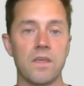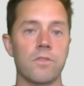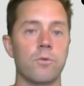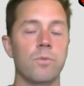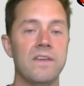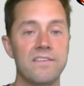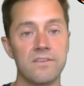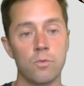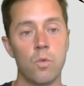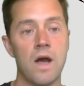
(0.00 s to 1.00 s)
The
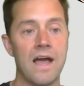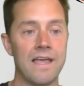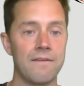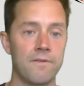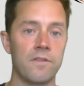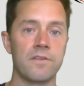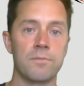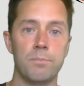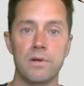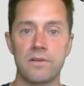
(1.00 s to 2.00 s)
reason why I have all these
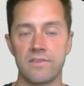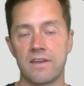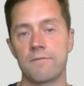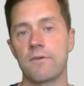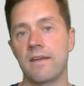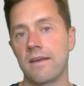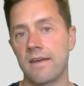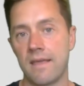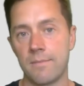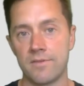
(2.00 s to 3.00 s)
books that I've created
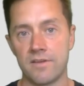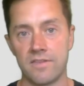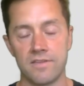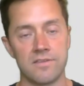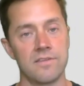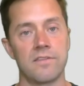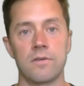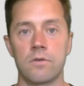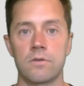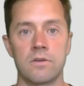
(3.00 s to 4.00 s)
on Amazon, this is
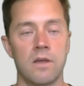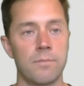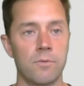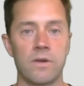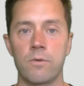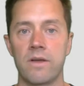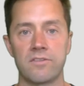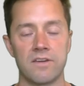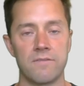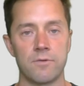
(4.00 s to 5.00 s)
the number one
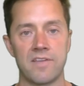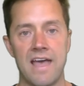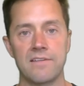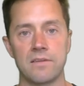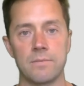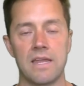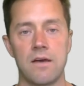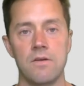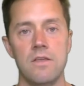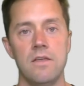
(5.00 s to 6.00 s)
question everyone's asking me
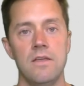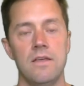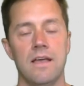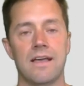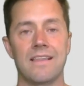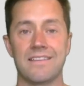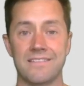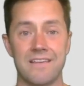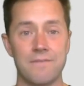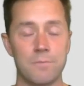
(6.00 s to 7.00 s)
now. I got like
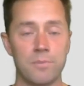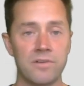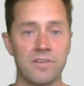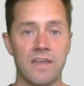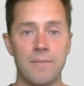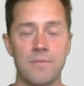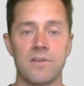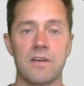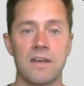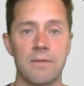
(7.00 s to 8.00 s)
7 books on
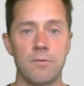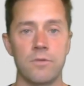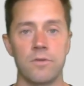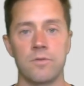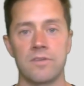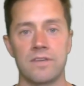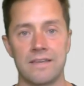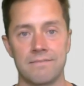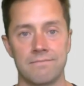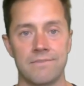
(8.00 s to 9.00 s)
Amazon, and I wrote those in
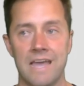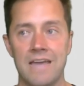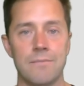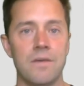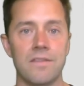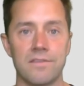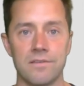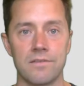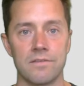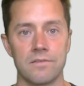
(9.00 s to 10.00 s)
like 9
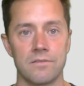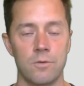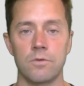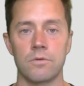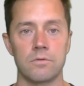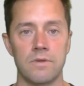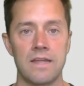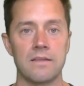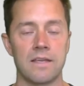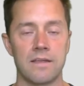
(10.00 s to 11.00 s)
months total,
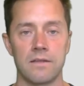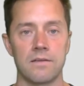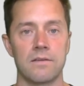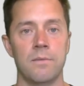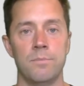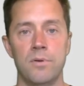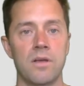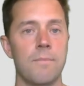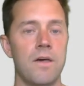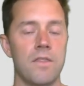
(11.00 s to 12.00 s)
right? Like a book
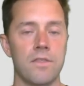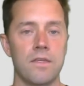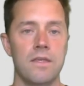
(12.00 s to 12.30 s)
a month.